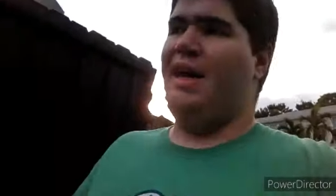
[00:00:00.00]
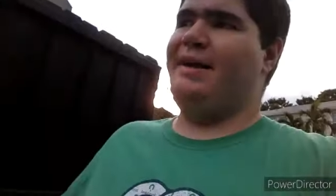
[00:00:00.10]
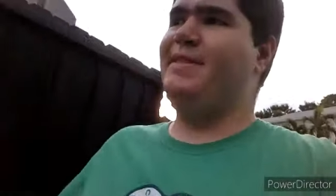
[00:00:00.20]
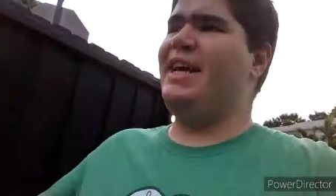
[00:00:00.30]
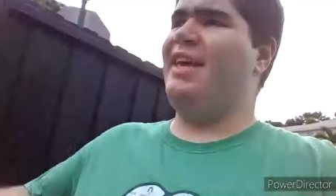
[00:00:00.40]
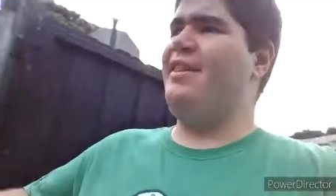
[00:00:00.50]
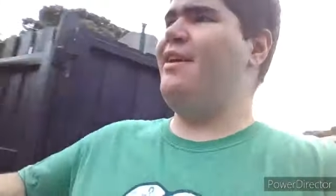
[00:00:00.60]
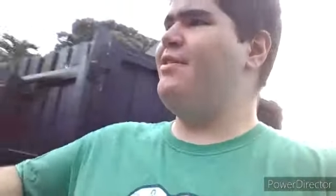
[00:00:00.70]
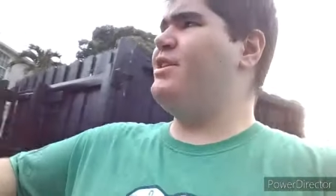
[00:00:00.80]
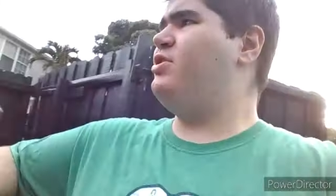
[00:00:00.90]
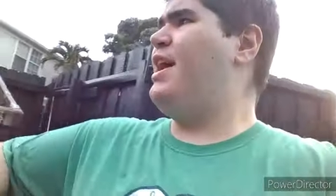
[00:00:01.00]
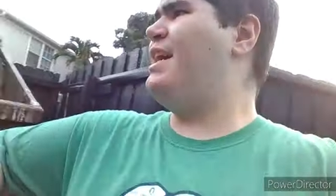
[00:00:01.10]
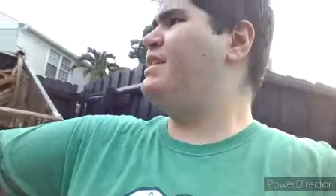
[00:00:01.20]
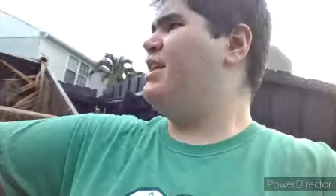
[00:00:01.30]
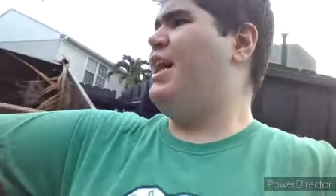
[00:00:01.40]
I'm taking out the
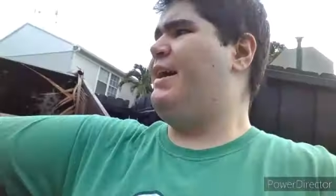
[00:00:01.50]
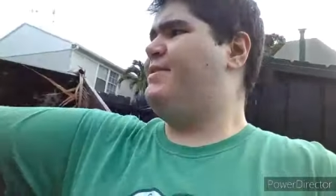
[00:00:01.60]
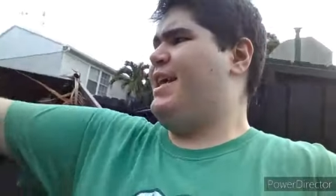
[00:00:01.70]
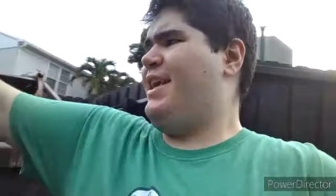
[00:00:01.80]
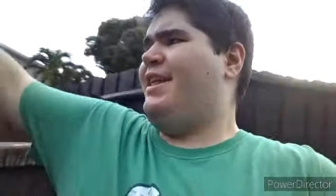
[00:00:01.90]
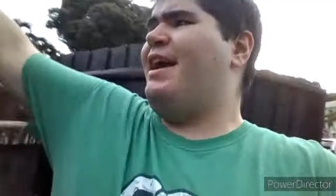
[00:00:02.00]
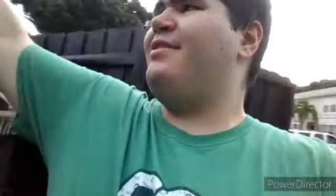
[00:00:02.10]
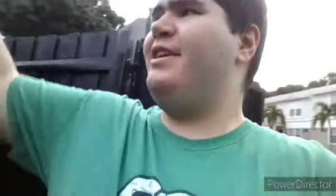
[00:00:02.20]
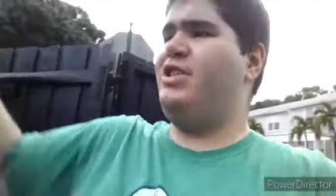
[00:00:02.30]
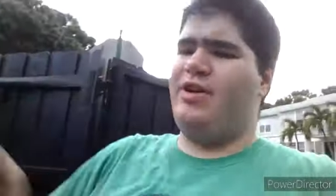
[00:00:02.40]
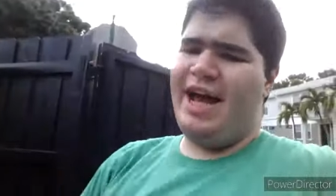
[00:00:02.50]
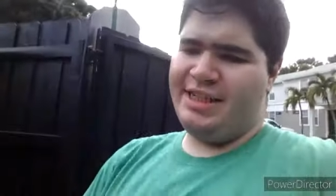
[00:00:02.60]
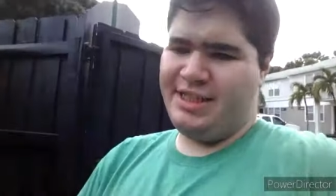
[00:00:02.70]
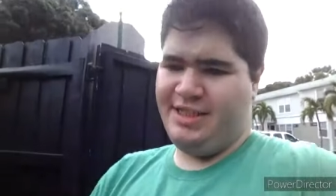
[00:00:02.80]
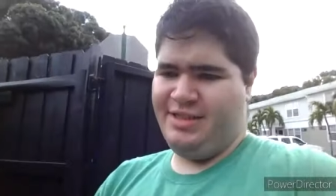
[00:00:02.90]
trash. I'm taking out the
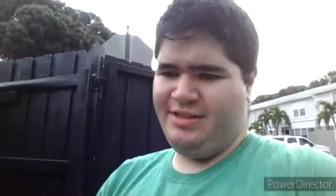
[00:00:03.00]
trash.